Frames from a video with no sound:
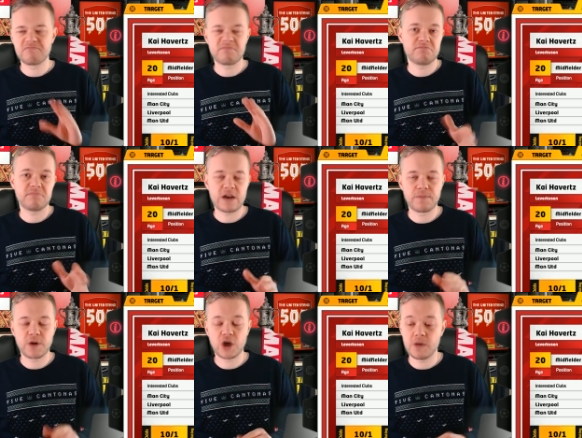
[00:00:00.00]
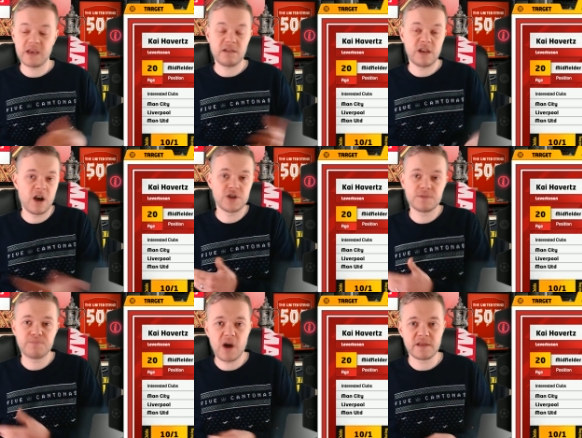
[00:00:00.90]
They're up and coming. United
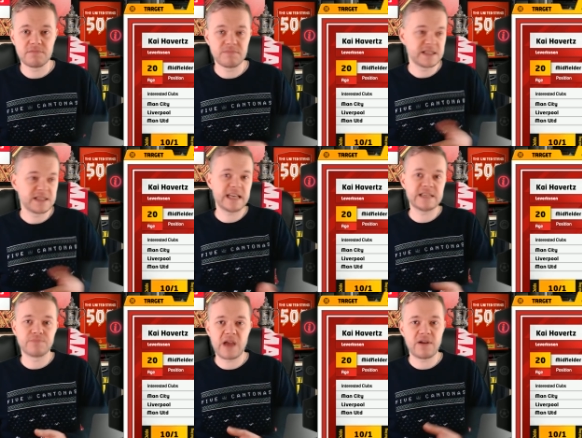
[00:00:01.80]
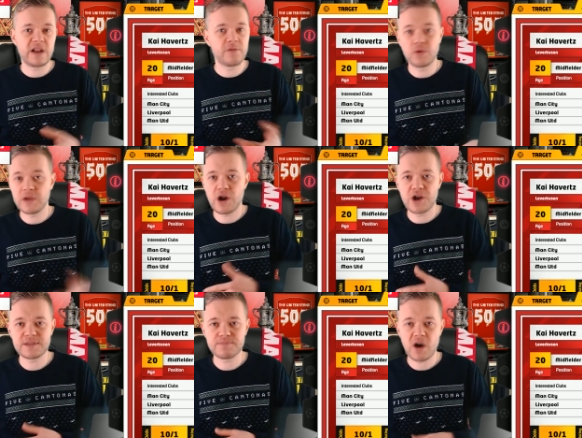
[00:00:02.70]
just buy them. There's a decent player at Liverpool.
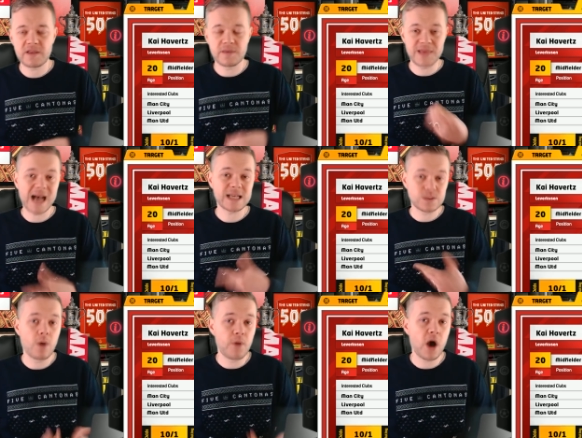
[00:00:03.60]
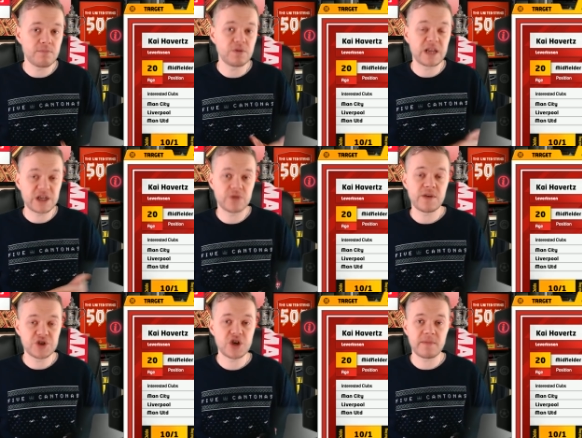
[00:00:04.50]
United just buy them. That's what Bayern Munich do
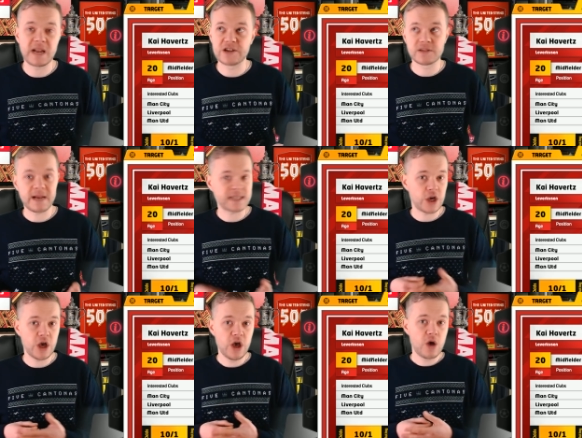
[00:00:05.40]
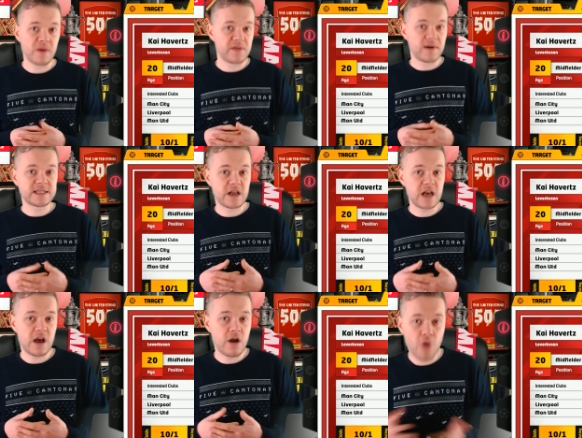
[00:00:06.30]
in Germany. It doesn't matter whether it's
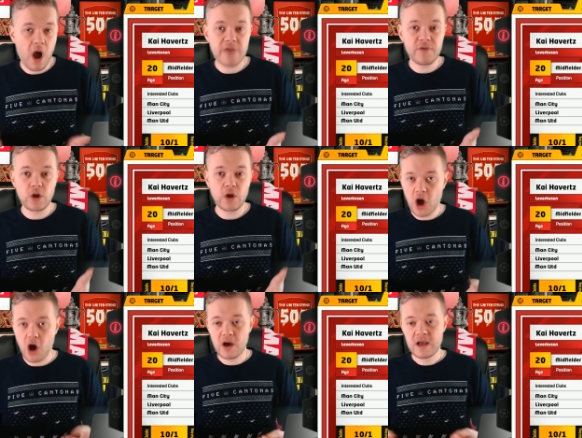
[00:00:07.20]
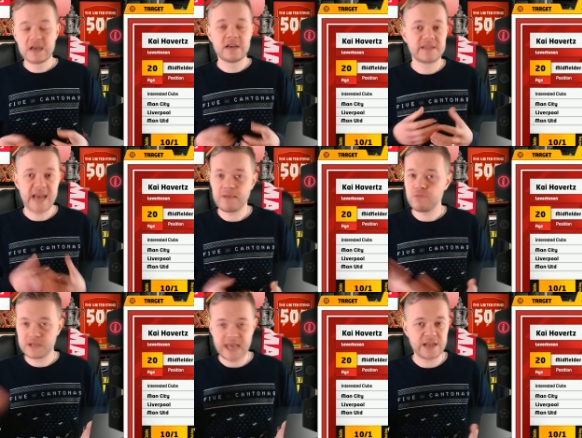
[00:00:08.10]
a, a rival or not. They
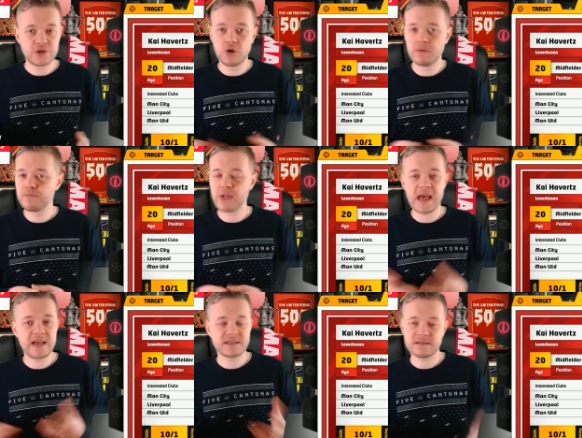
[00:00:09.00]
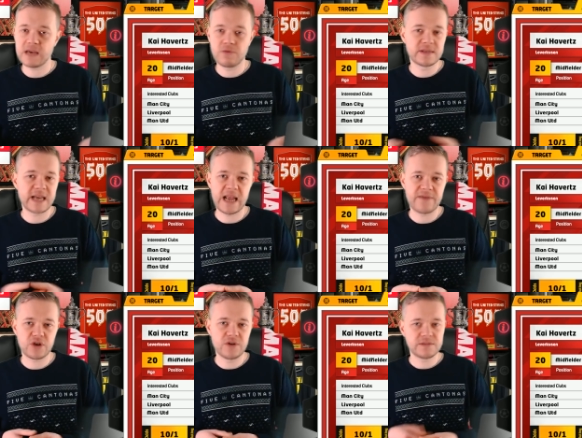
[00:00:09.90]
will take Dortmund players. They will take
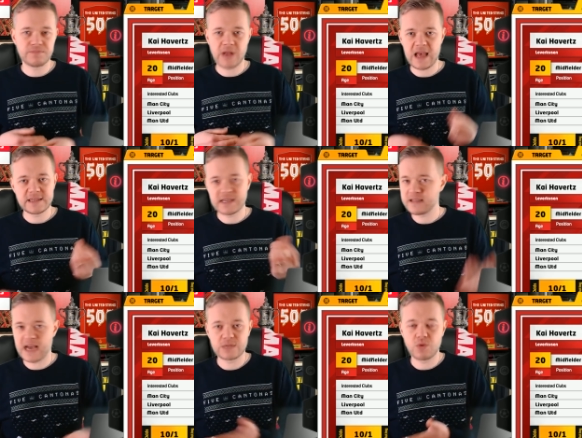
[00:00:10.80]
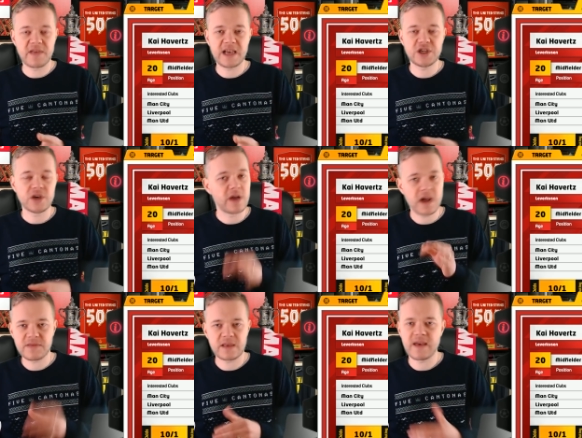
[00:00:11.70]
Leverkusen players. That's what they do. And
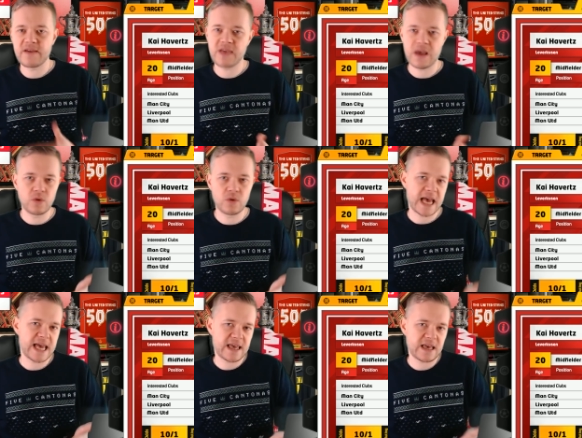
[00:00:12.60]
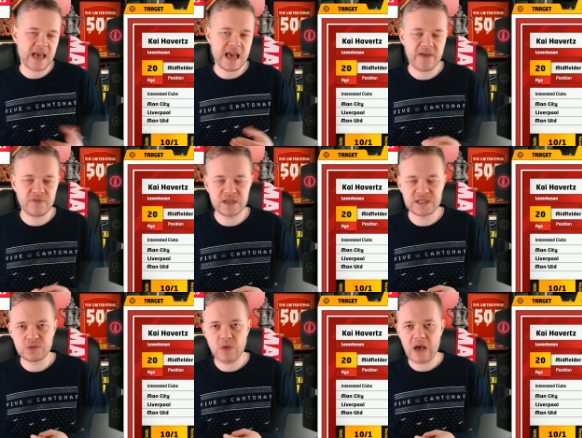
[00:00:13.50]
I think they, they will take Kai Havertz
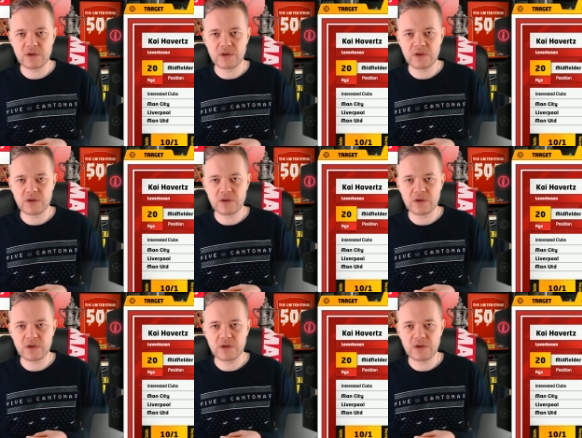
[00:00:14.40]
as well.